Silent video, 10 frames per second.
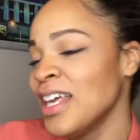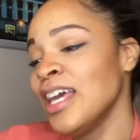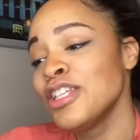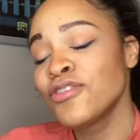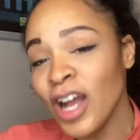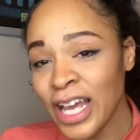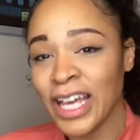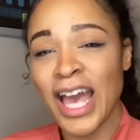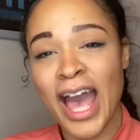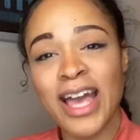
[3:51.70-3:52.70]
He's
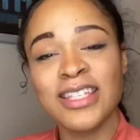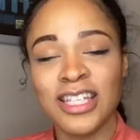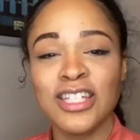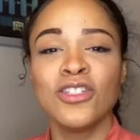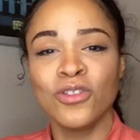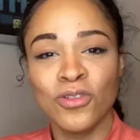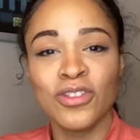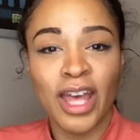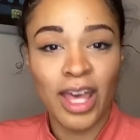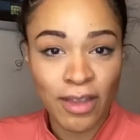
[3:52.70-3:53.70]
right. Axe is
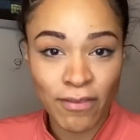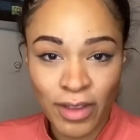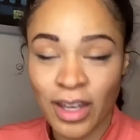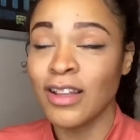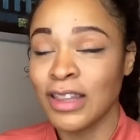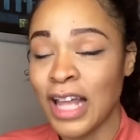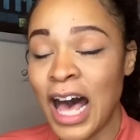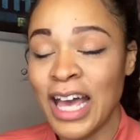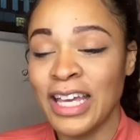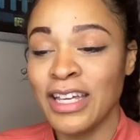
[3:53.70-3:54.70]
used a
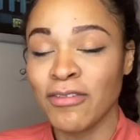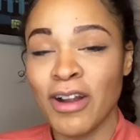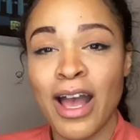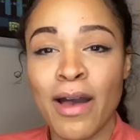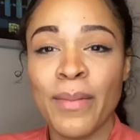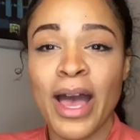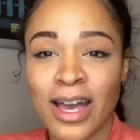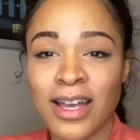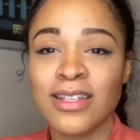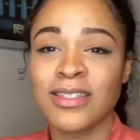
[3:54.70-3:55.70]
lot in rap.
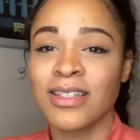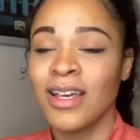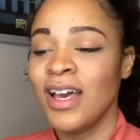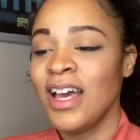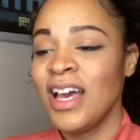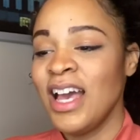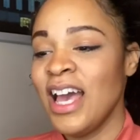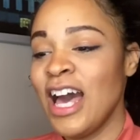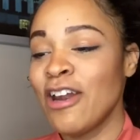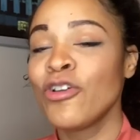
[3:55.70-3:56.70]
Axe.
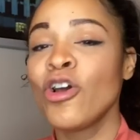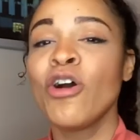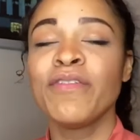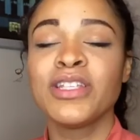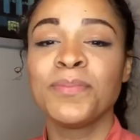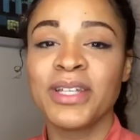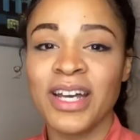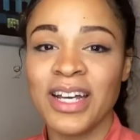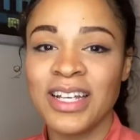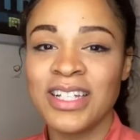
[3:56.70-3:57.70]
I don't know if it's
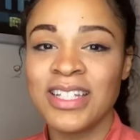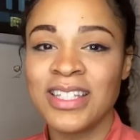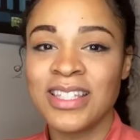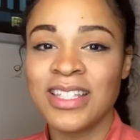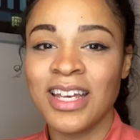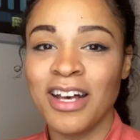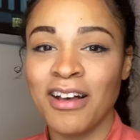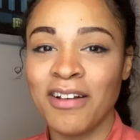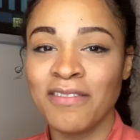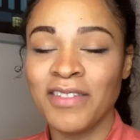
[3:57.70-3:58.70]
because
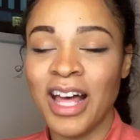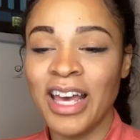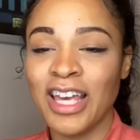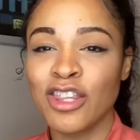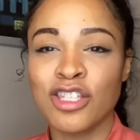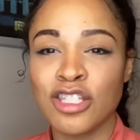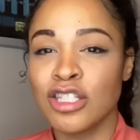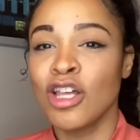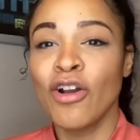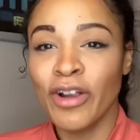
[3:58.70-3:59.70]
of, like, the
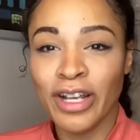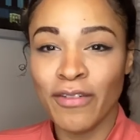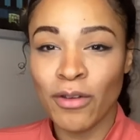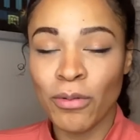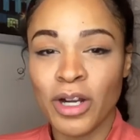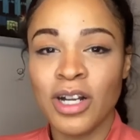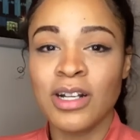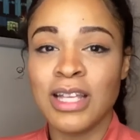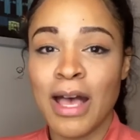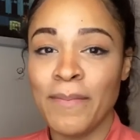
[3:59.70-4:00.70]
slurring of the
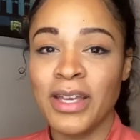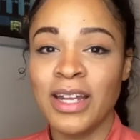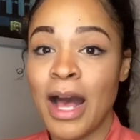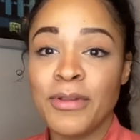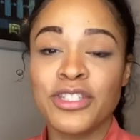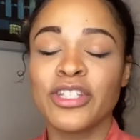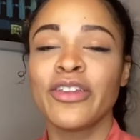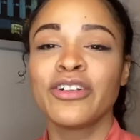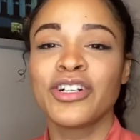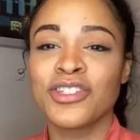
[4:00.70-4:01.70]
words. I mean, I'm a
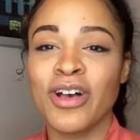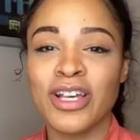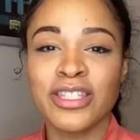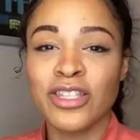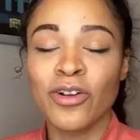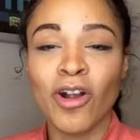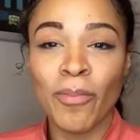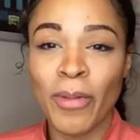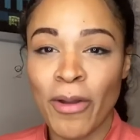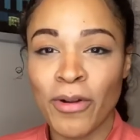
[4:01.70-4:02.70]
Southerner, so I slur
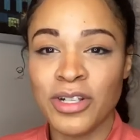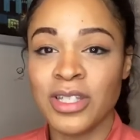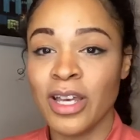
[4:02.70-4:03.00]
all my words